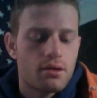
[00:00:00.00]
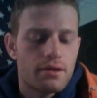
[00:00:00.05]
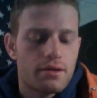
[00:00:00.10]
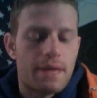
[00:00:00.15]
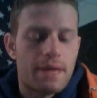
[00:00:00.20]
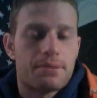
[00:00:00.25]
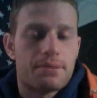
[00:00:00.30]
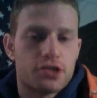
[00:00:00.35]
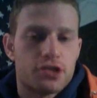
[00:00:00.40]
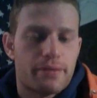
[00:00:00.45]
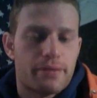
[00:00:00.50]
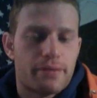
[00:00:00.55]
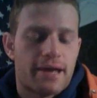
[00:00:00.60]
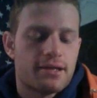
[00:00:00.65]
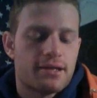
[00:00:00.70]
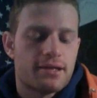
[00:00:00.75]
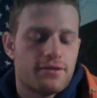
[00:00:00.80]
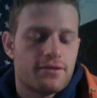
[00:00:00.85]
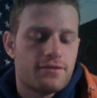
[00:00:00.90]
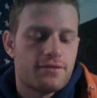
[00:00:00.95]
that
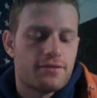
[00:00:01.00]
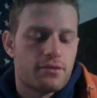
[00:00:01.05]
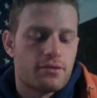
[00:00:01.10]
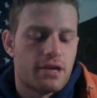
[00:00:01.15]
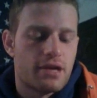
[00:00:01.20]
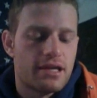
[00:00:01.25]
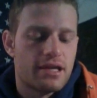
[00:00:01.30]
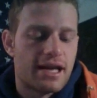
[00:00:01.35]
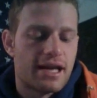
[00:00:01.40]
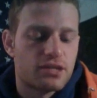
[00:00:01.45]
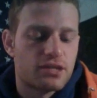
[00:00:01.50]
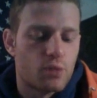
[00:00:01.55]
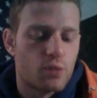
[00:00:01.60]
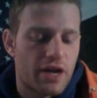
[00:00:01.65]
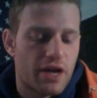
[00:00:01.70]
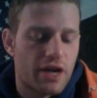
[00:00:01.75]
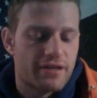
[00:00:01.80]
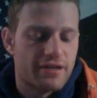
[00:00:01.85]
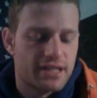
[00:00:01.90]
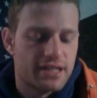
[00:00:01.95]
perspective. Okay, next,
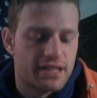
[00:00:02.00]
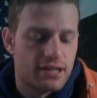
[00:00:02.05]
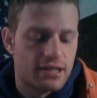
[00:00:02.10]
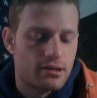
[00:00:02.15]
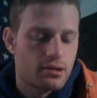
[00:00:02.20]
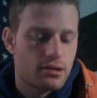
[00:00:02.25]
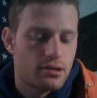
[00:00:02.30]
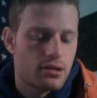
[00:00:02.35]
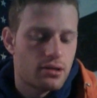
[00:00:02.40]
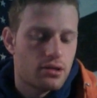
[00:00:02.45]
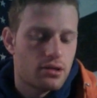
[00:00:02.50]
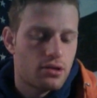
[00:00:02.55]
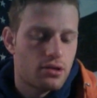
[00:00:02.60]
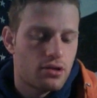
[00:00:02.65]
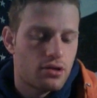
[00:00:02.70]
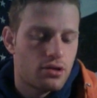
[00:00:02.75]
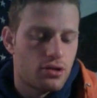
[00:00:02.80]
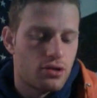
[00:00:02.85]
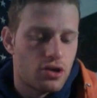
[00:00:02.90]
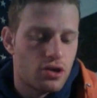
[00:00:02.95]
where is it?
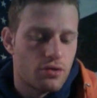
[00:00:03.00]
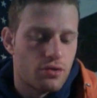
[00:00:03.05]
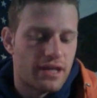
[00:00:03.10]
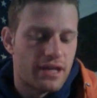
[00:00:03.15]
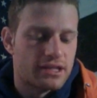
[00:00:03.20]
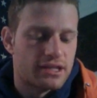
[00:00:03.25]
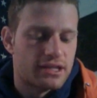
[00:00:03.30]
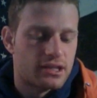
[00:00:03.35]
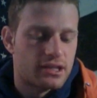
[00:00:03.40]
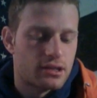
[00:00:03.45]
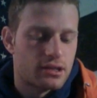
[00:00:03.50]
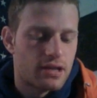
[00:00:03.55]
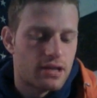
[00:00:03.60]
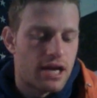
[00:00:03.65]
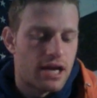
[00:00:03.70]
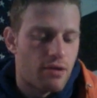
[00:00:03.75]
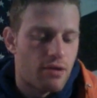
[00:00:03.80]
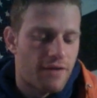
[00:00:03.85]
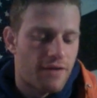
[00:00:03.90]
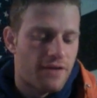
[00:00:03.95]
That's
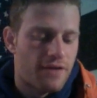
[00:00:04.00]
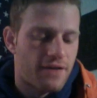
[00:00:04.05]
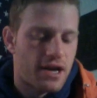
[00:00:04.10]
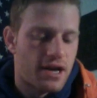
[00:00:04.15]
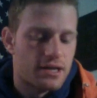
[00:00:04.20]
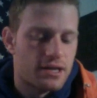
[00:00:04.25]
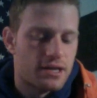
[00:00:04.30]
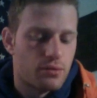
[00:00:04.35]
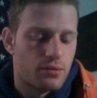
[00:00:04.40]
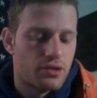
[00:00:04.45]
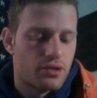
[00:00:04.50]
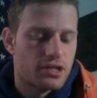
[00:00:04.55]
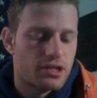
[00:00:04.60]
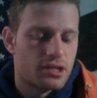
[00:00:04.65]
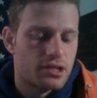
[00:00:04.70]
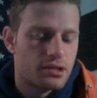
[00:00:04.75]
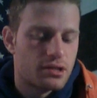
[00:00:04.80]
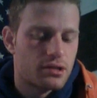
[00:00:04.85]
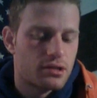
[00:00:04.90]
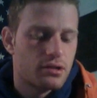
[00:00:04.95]
how do I find it? Well, this
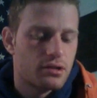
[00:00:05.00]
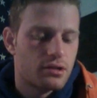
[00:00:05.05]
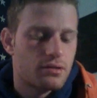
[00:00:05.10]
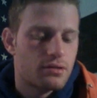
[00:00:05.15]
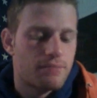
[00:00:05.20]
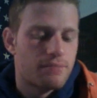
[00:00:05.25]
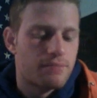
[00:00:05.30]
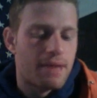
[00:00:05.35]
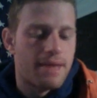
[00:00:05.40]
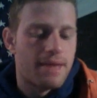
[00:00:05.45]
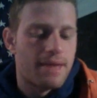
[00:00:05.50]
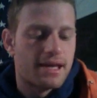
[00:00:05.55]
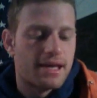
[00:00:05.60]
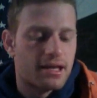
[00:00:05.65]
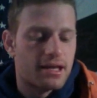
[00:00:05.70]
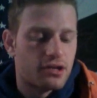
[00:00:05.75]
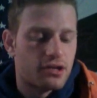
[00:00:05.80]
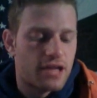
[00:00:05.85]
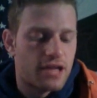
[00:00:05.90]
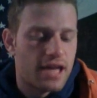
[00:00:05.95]
is by making
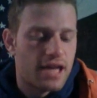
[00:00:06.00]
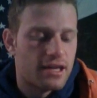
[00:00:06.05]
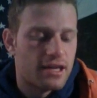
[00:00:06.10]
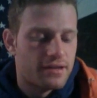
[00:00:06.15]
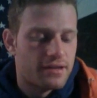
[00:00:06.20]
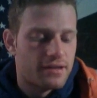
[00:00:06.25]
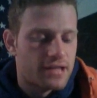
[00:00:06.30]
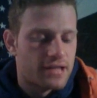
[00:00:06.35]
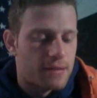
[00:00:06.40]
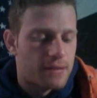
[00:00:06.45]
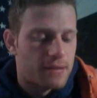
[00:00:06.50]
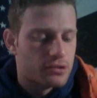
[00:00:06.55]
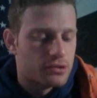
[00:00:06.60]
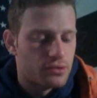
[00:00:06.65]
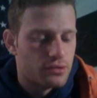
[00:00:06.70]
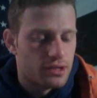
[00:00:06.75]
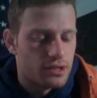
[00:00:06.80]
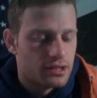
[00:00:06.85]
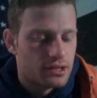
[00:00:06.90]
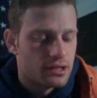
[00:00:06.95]
and taking these
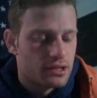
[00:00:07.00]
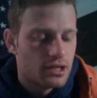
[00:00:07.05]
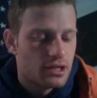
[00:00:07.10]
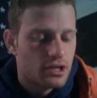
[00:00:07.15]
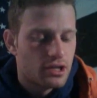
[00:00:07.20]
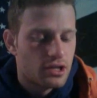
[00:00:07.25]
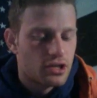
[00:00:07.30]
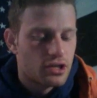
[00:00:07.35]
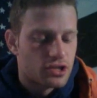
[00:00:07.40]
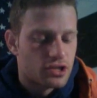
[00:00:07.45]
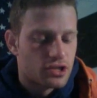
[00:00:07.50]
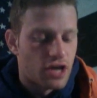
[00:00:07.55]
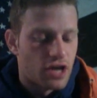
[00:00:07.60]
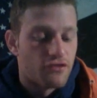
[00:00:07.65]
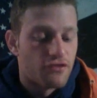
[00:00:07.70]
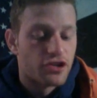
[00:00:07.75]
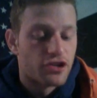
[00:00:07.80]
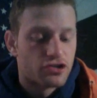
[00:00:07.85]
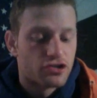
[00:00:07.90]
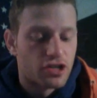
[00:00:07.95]
opportunities,
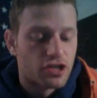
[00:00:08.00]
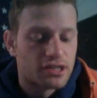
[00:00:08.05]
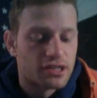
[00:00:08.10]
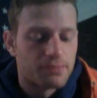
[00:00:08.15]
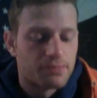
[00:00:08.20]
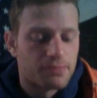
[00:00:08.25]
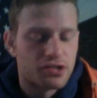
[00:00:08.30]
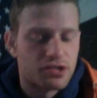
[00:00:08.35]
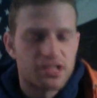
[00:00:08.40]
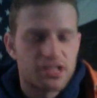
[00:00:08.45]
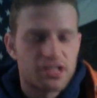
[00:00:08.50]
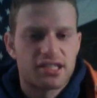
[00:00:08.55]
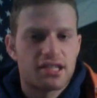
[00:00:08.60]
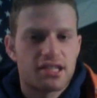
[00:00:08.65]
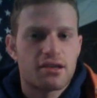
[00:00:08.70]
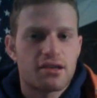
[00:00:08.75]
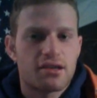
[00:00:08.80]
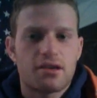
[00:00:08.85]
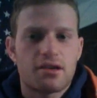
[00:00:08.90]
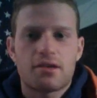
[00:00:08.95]
discovering, trusting, persisting,